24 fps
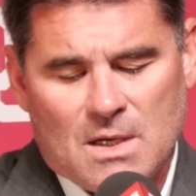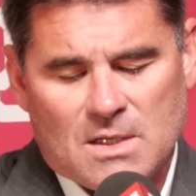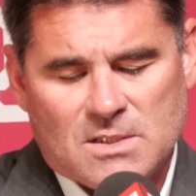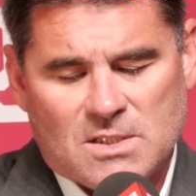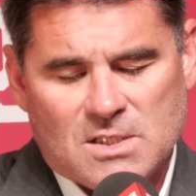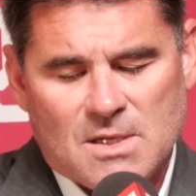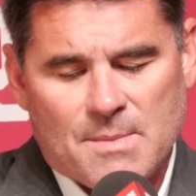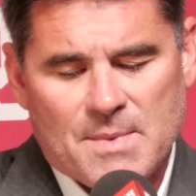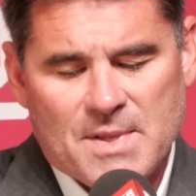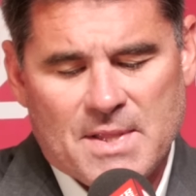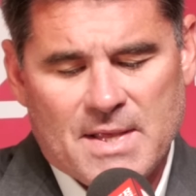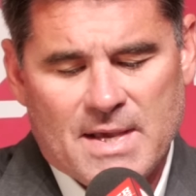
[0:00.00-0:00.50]

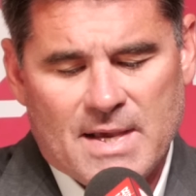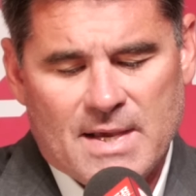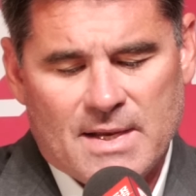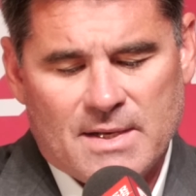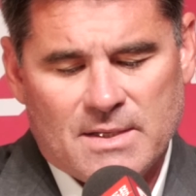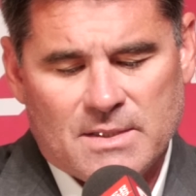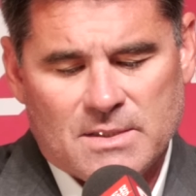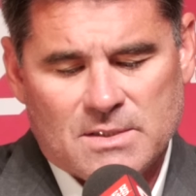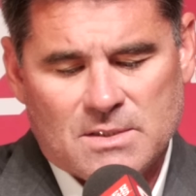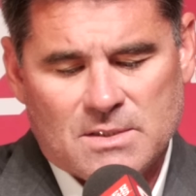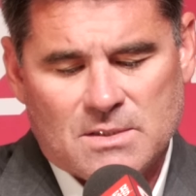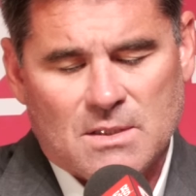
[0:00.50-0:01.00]
some of that
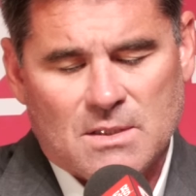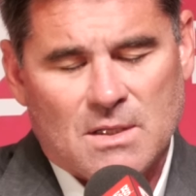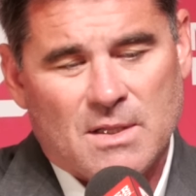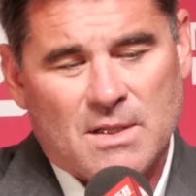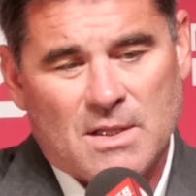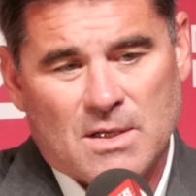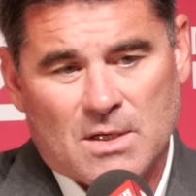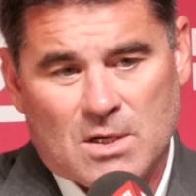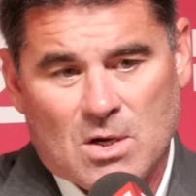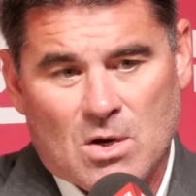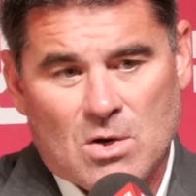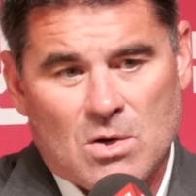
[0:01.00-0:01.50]
is
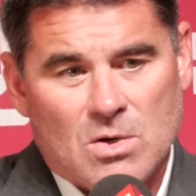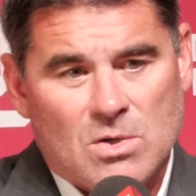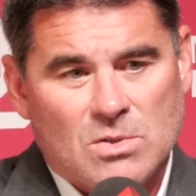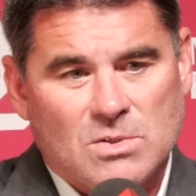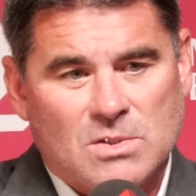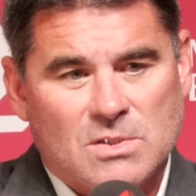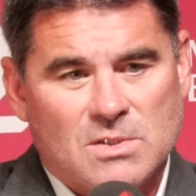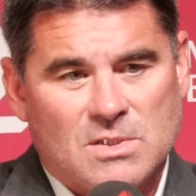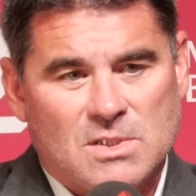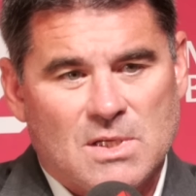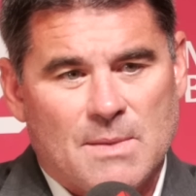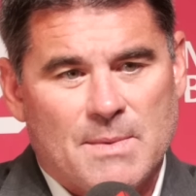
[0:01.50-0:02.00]
the
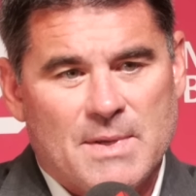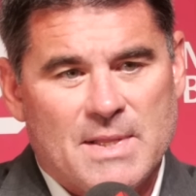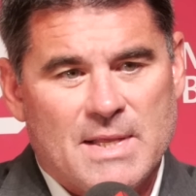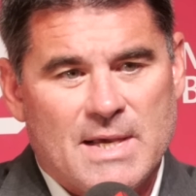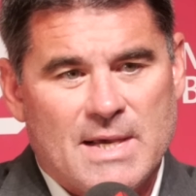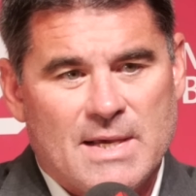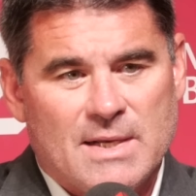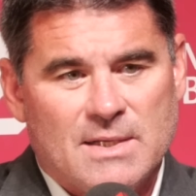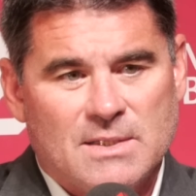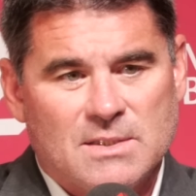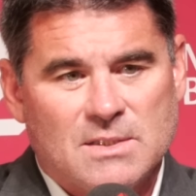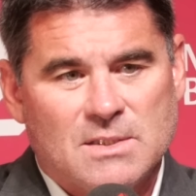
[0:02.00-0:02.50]
calls, and some of
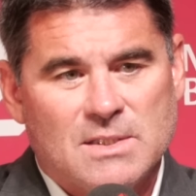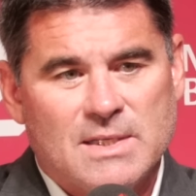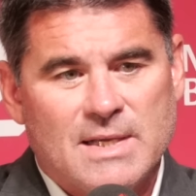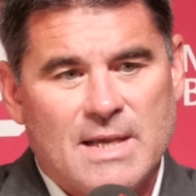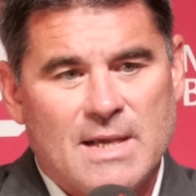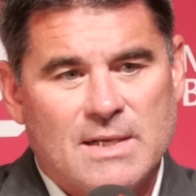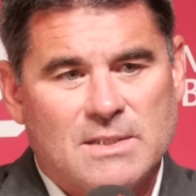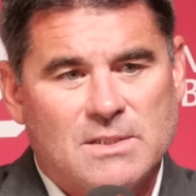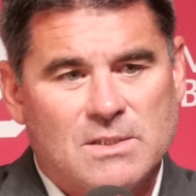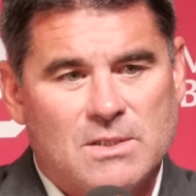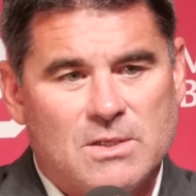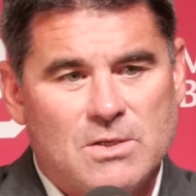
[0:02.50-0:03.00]
that is the
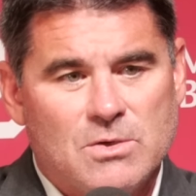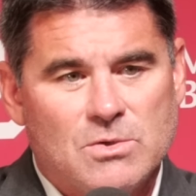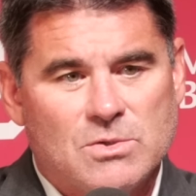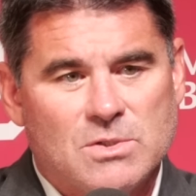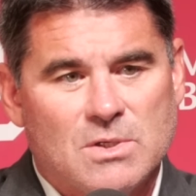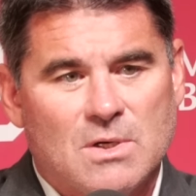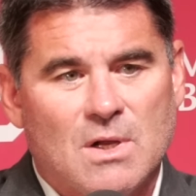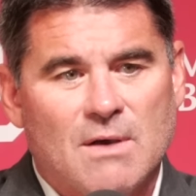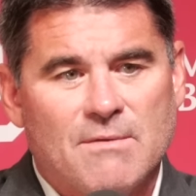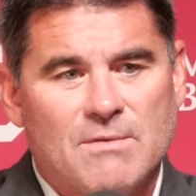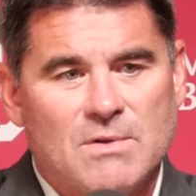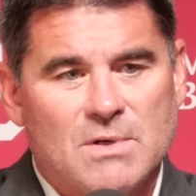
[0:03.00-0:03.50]

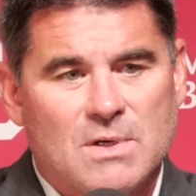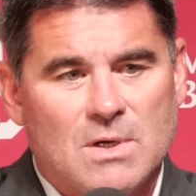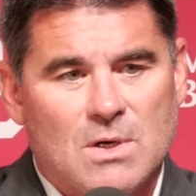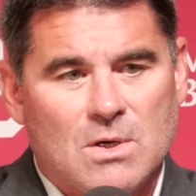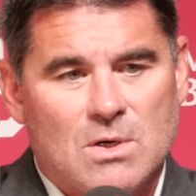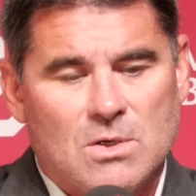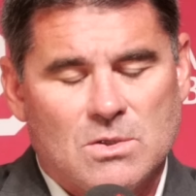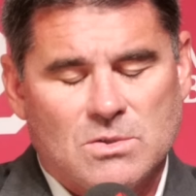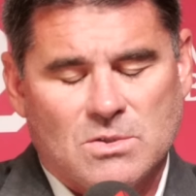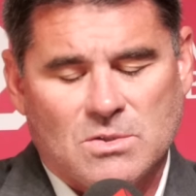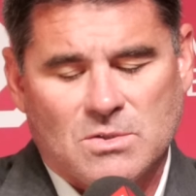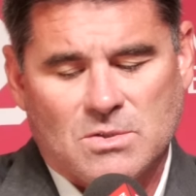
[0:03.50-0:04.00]
execution of the
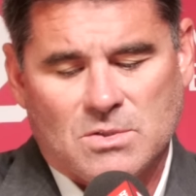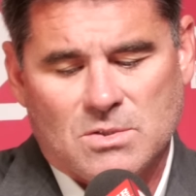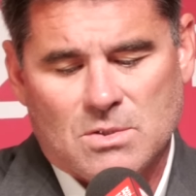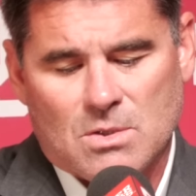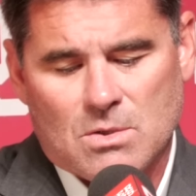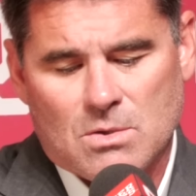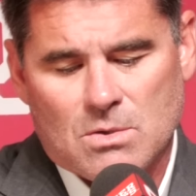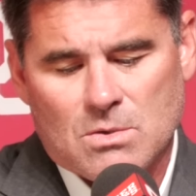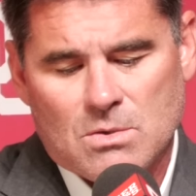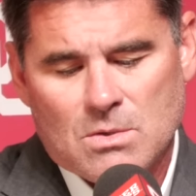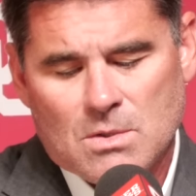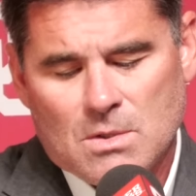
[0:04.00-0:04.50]
calls. And
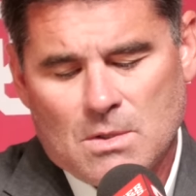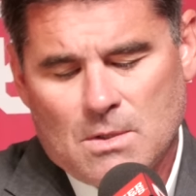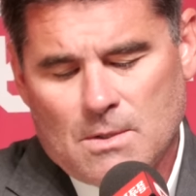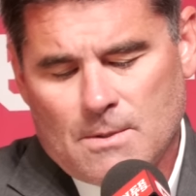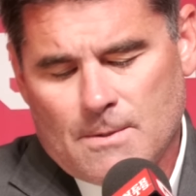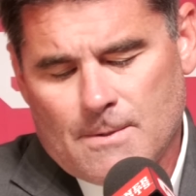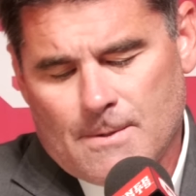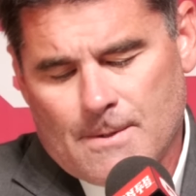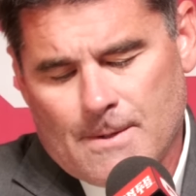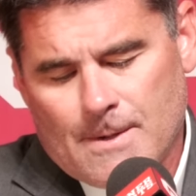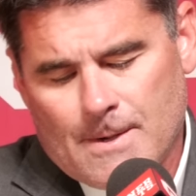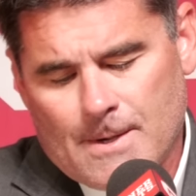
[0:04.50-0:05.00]
so,
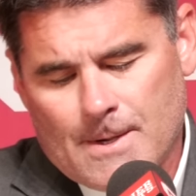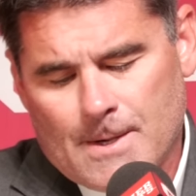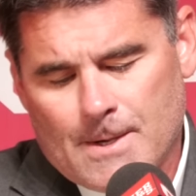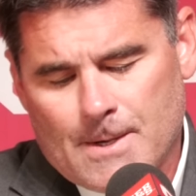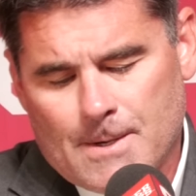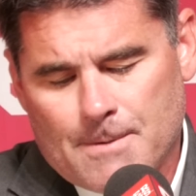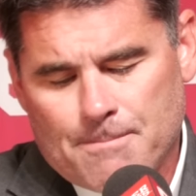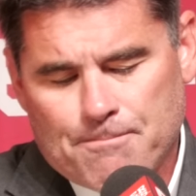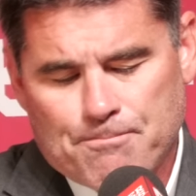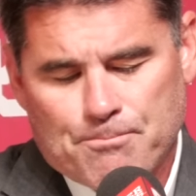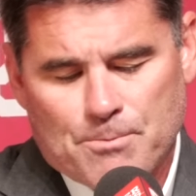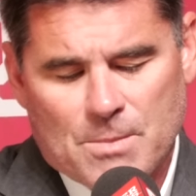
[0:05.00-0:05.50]

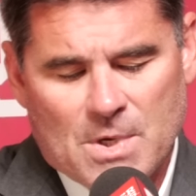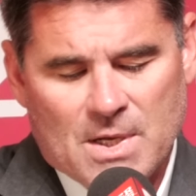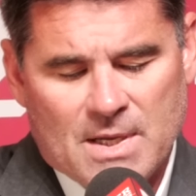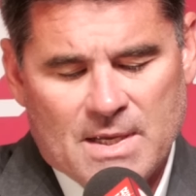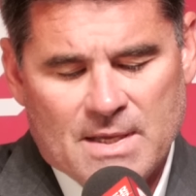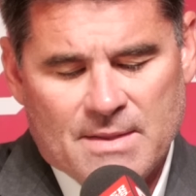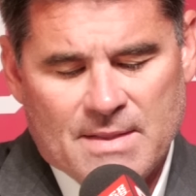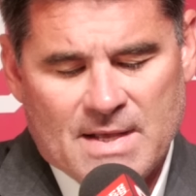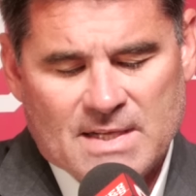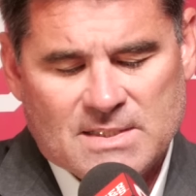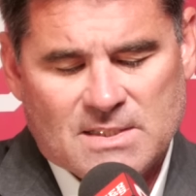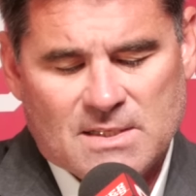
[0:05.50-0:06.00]

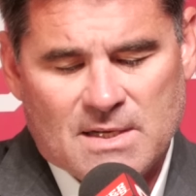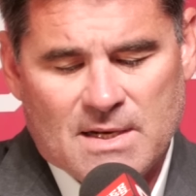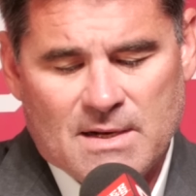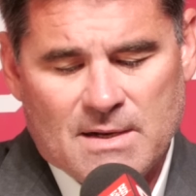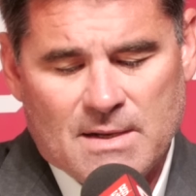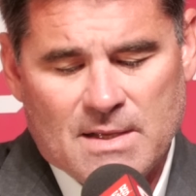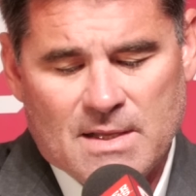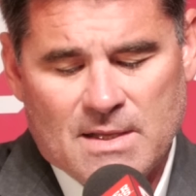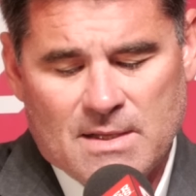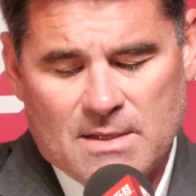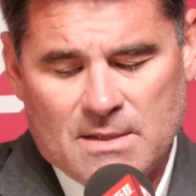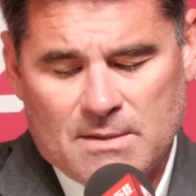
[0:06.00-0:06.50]
again, that's an
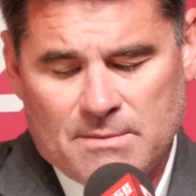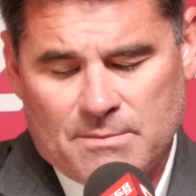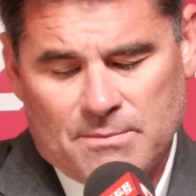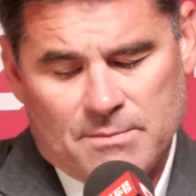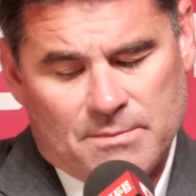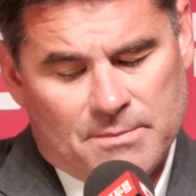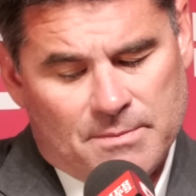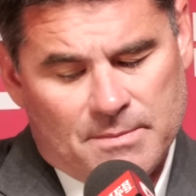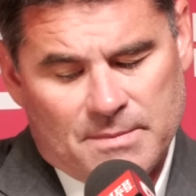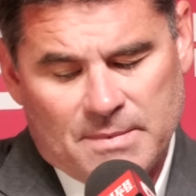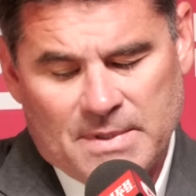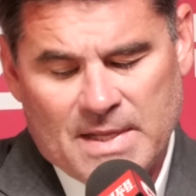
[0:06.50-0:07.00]

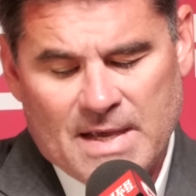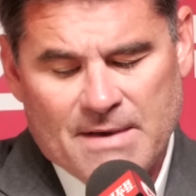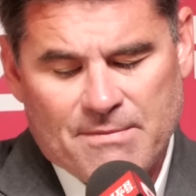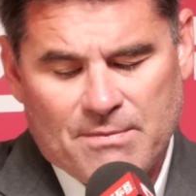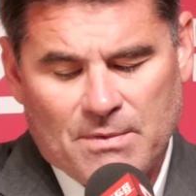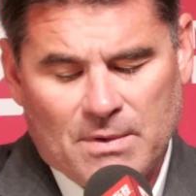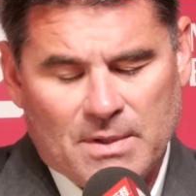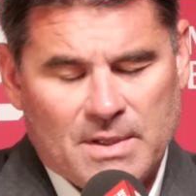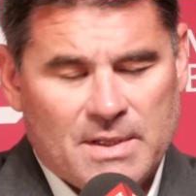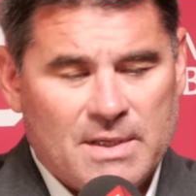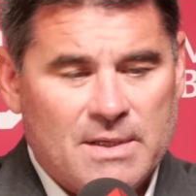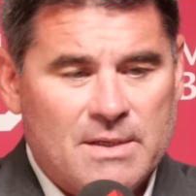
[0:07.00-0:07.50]

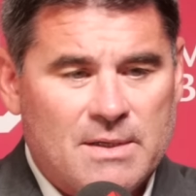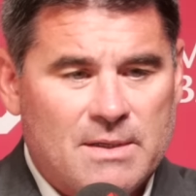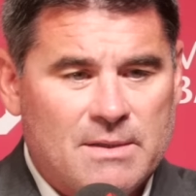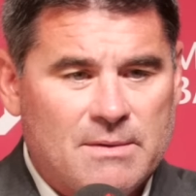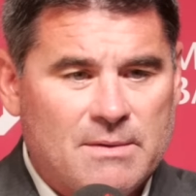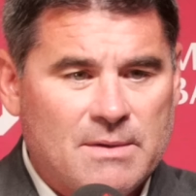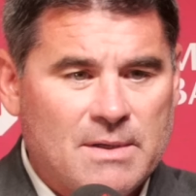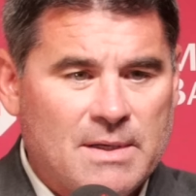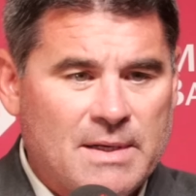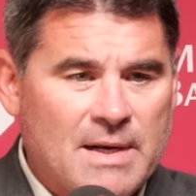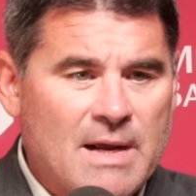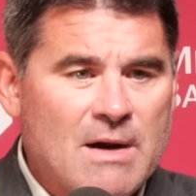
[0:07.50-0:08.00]

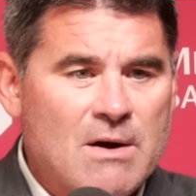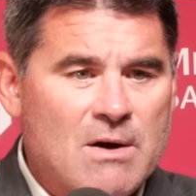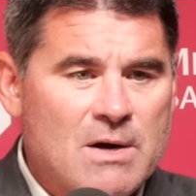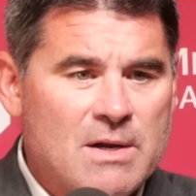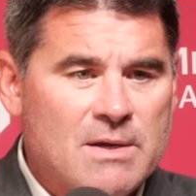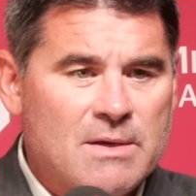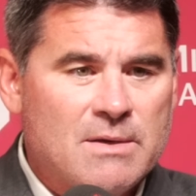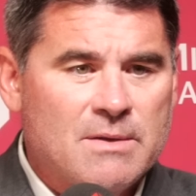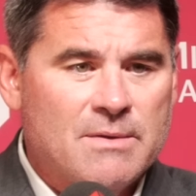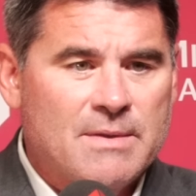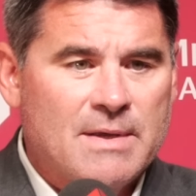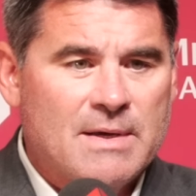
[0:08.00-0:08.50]

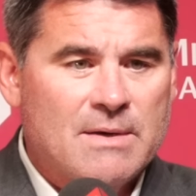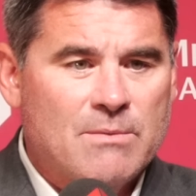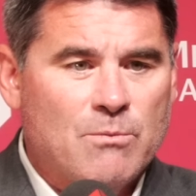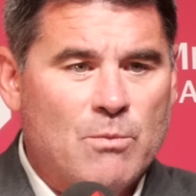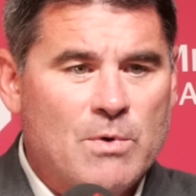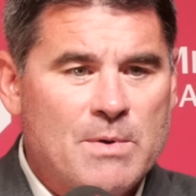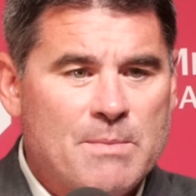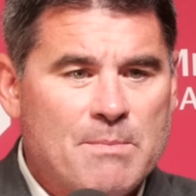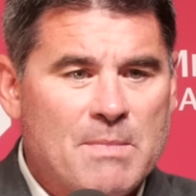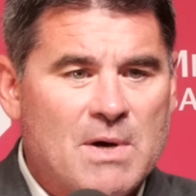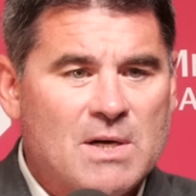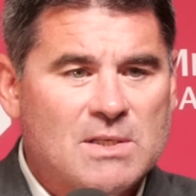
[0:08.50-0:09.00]
area that
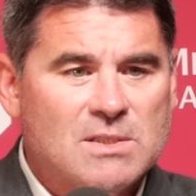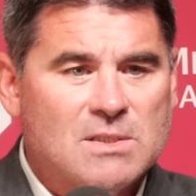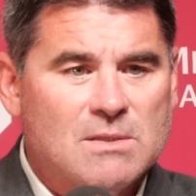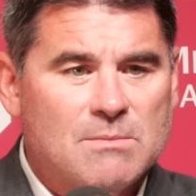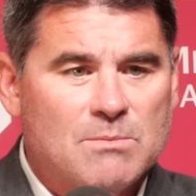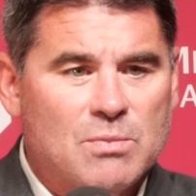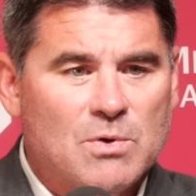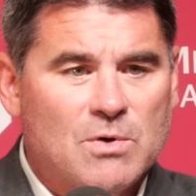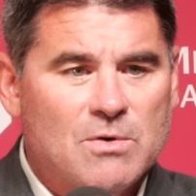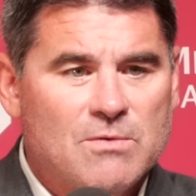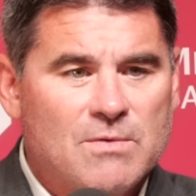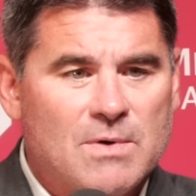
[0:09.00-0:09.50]
we must
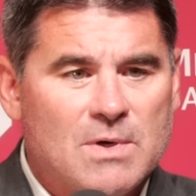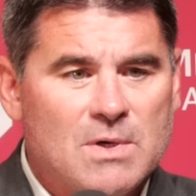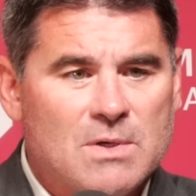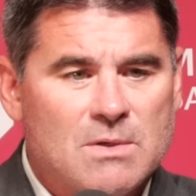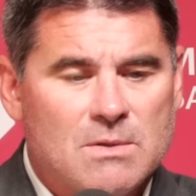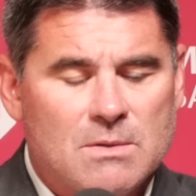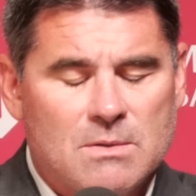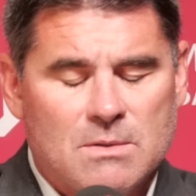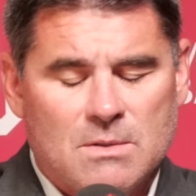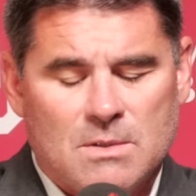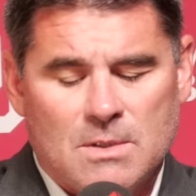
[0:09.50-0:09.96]
improve on,